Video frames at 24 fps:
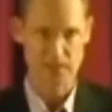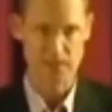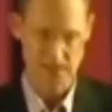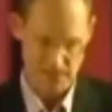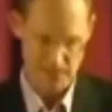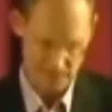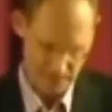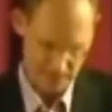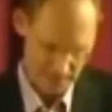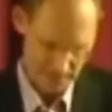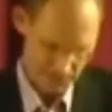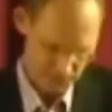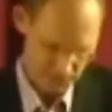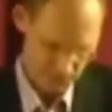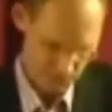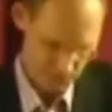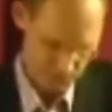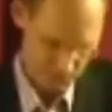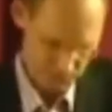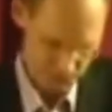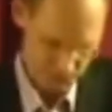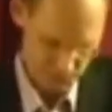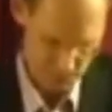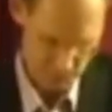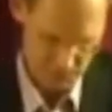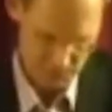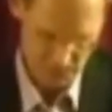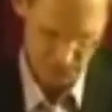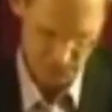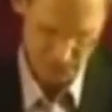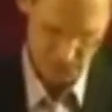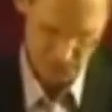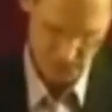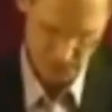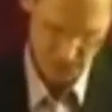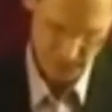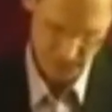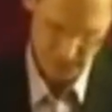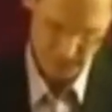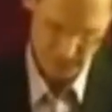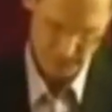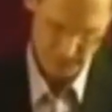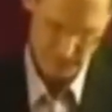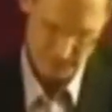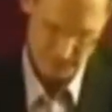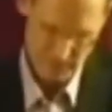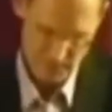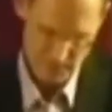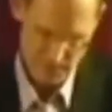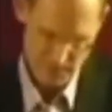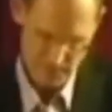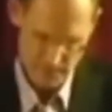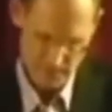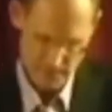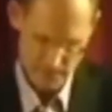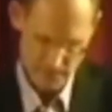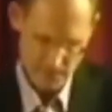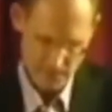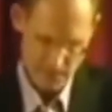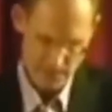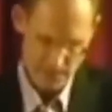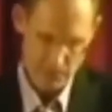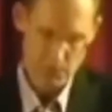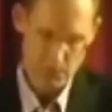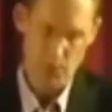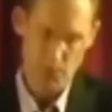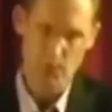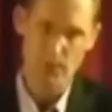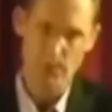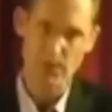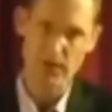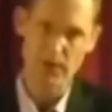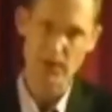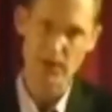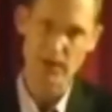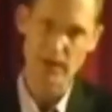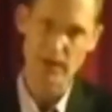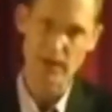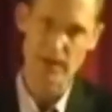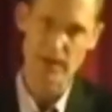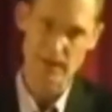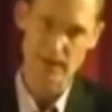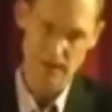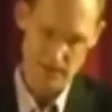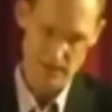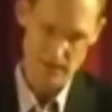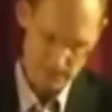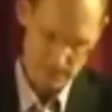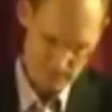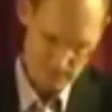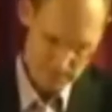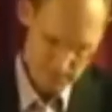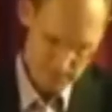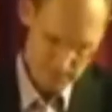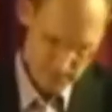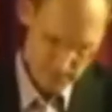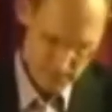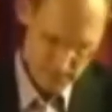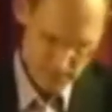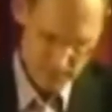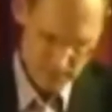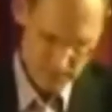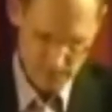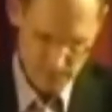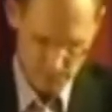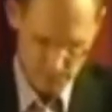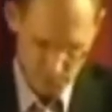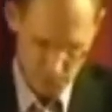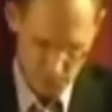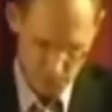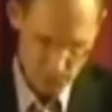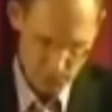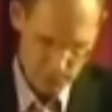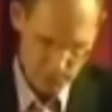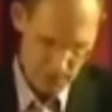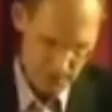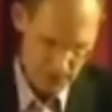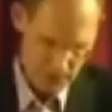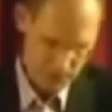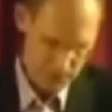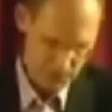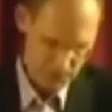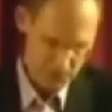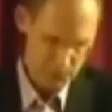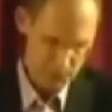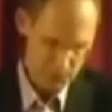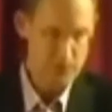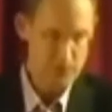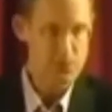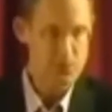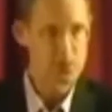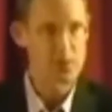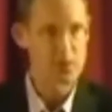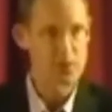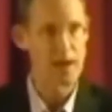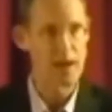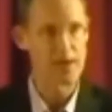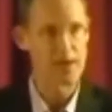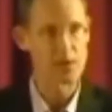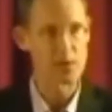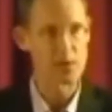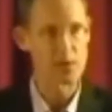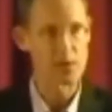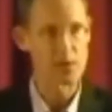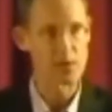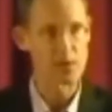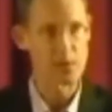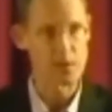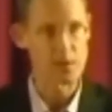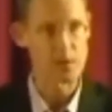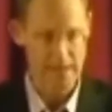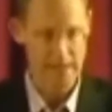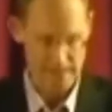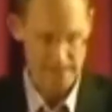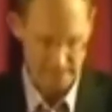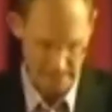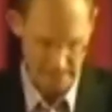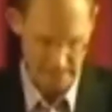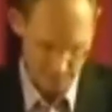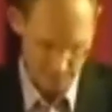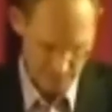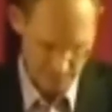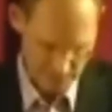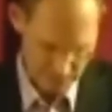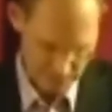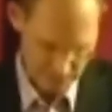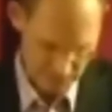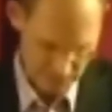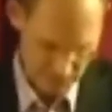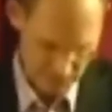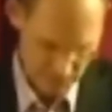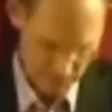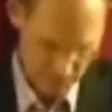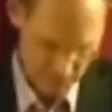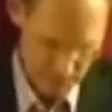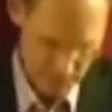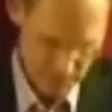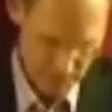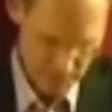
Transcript: intellectual disposition through a period, postmodernism if you like, or late capitalism,